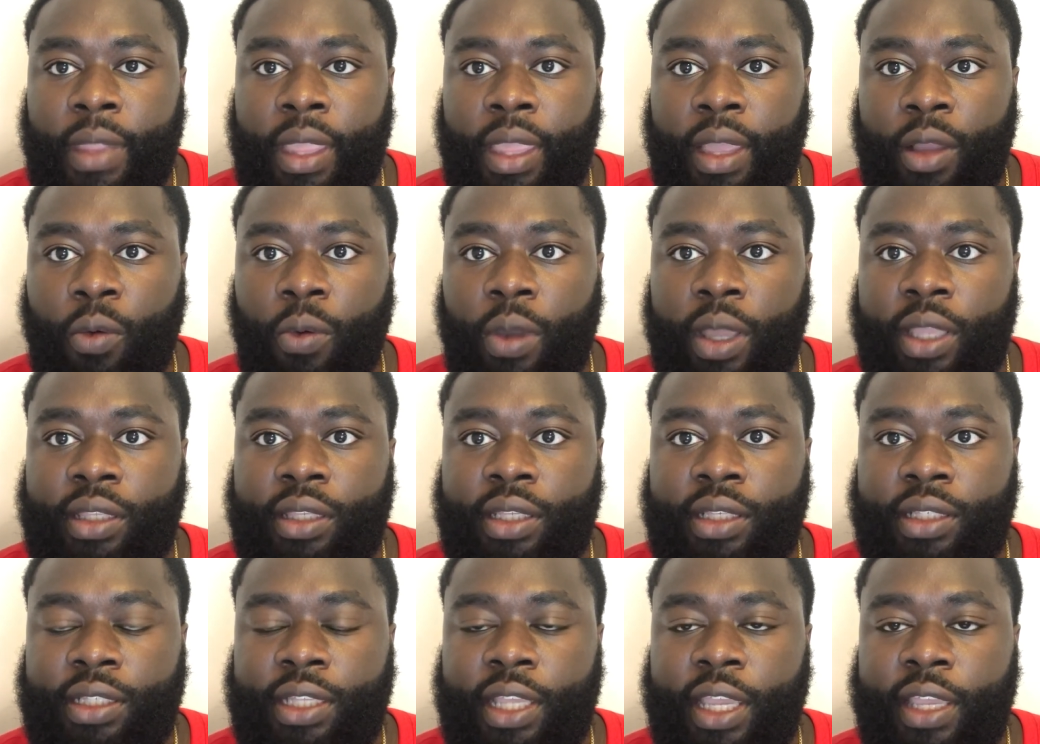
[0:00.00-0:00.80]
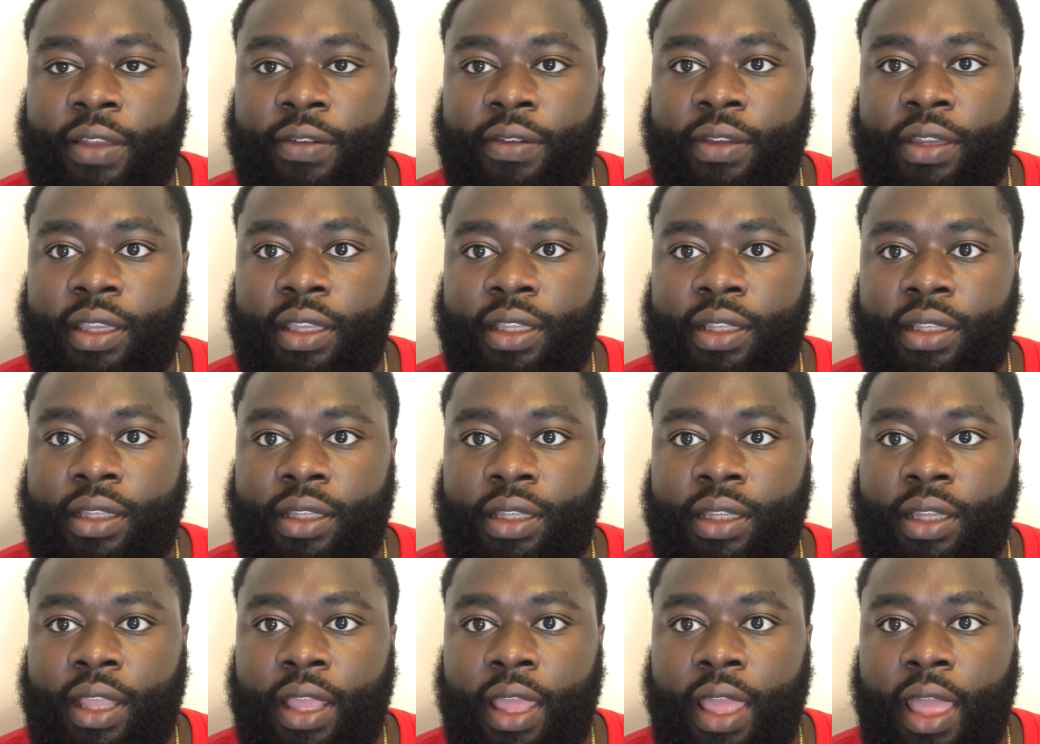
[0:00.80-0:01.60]
Guaita saved it.
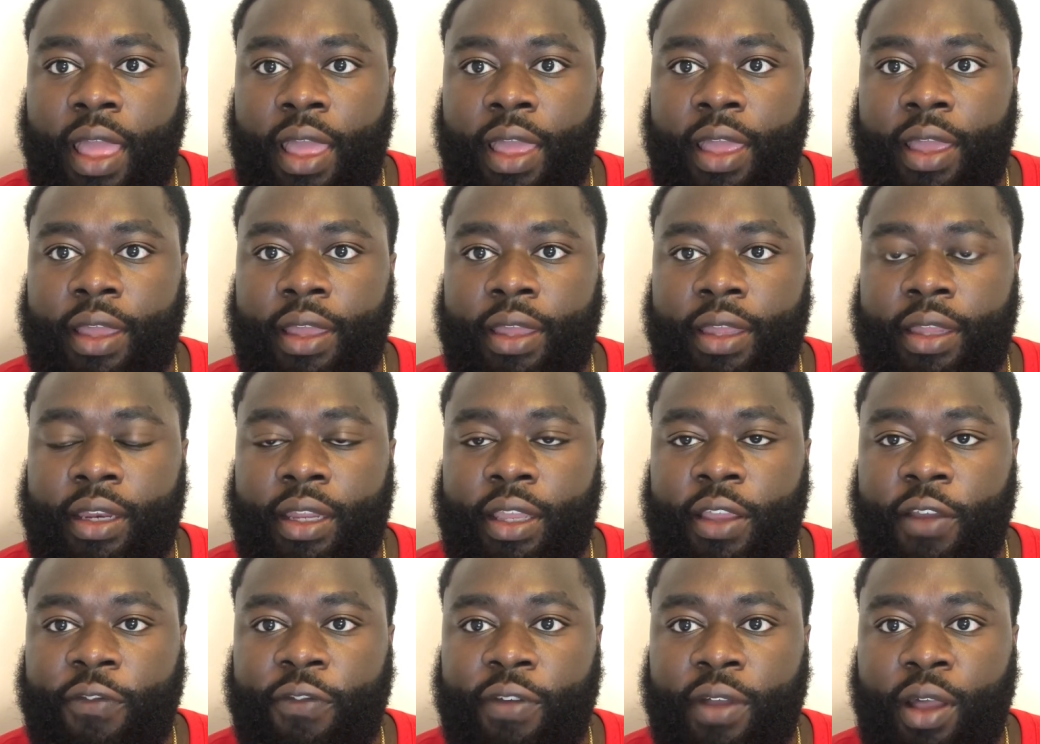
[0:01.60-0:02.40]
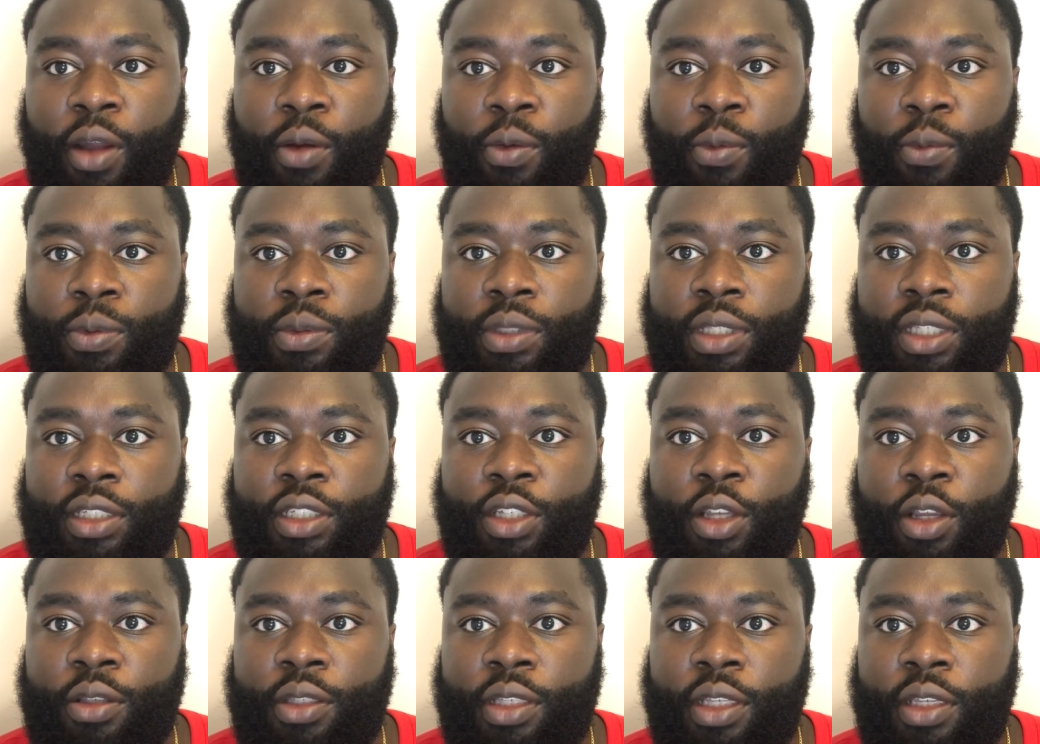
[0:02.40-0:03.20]
And it fell to
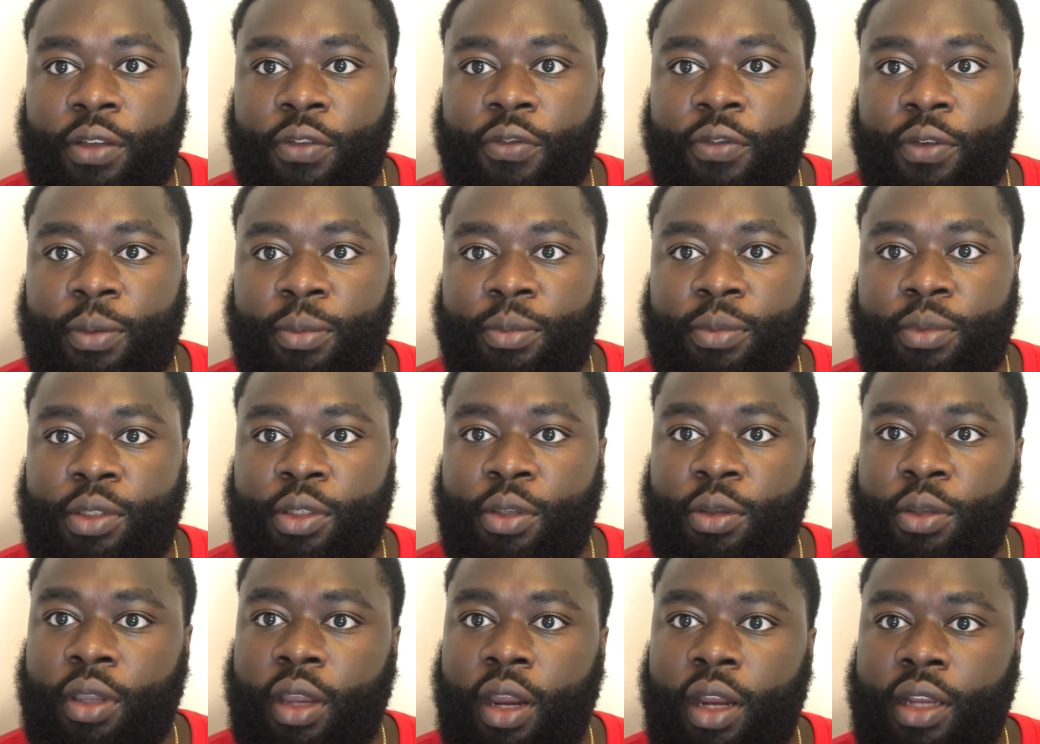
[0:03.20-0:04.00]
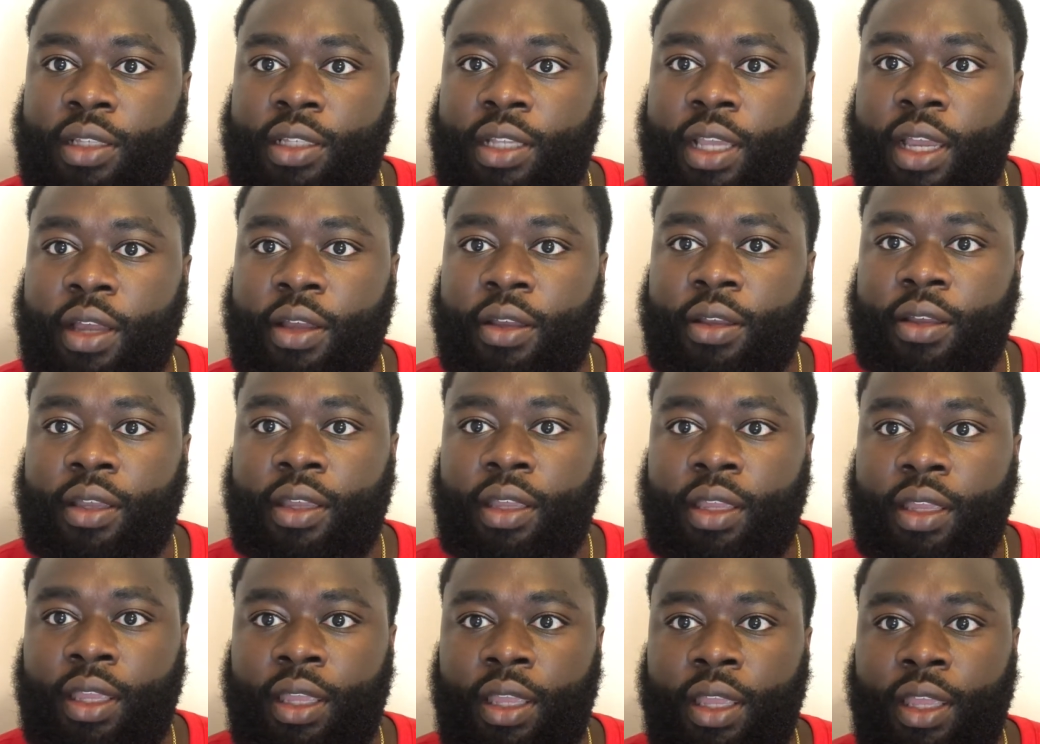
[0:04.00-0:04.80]
Jota from two yards out.
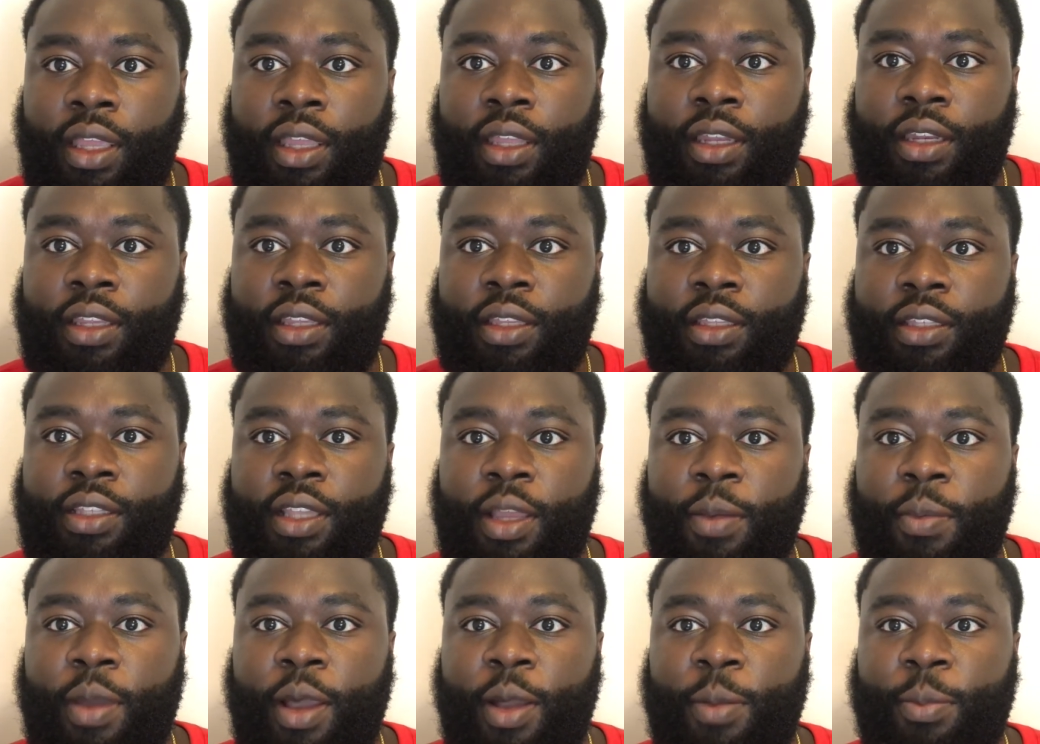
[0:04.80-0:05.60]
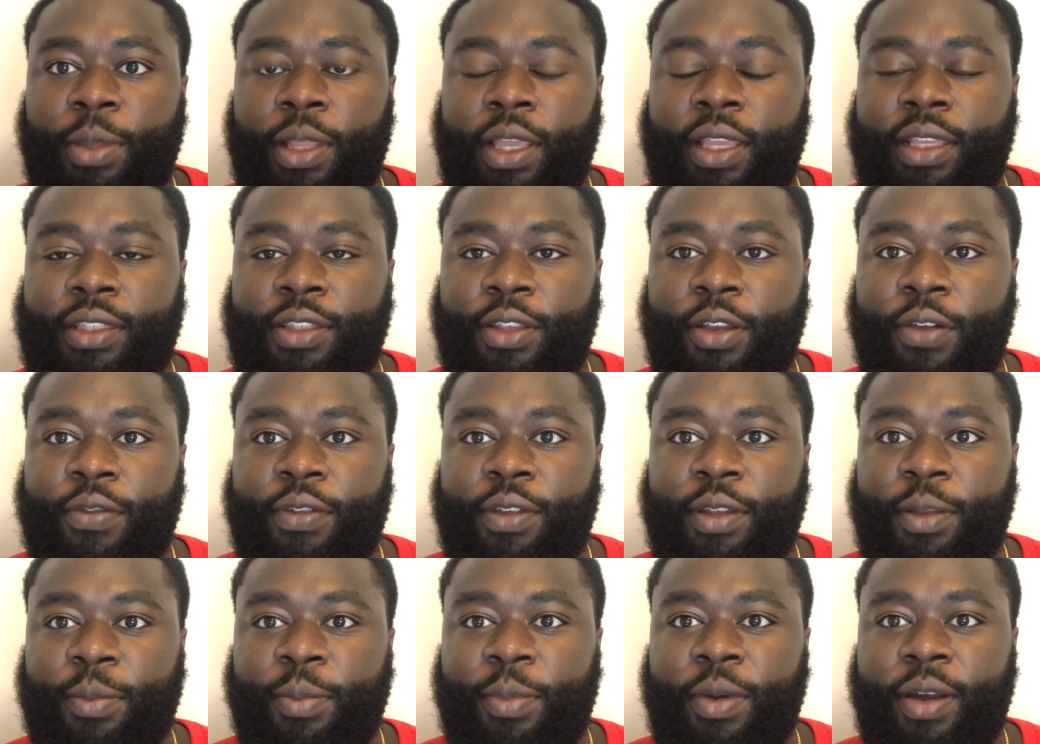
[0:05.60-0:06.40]
And he somehow blazed over
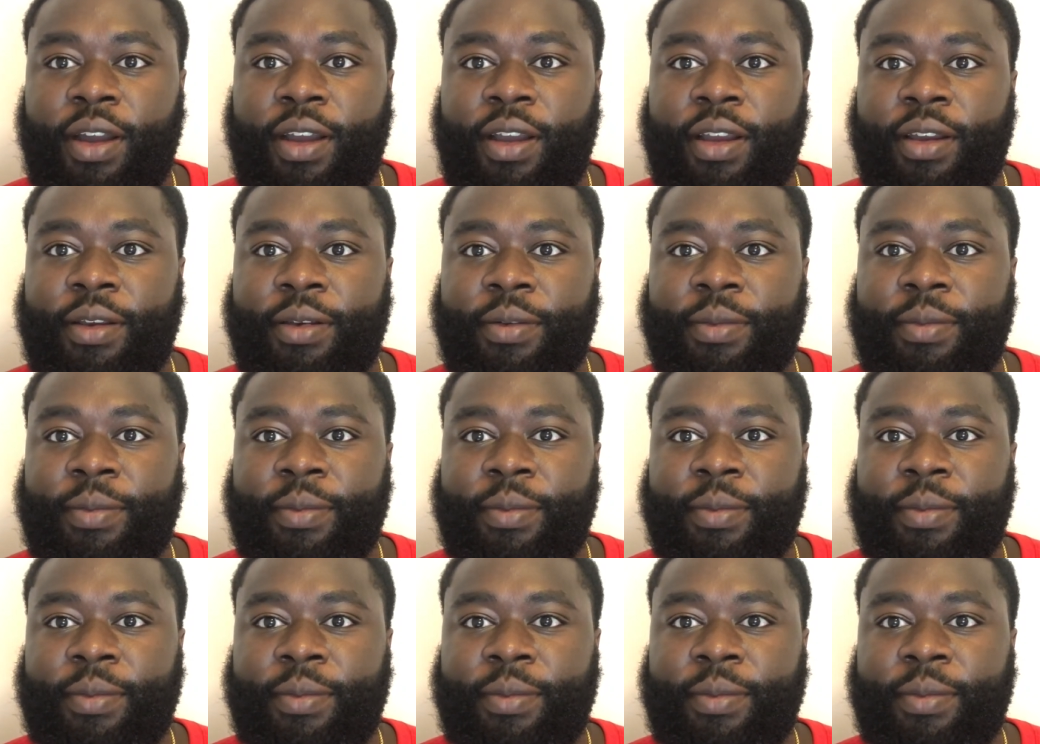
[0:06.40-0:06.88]
the bar.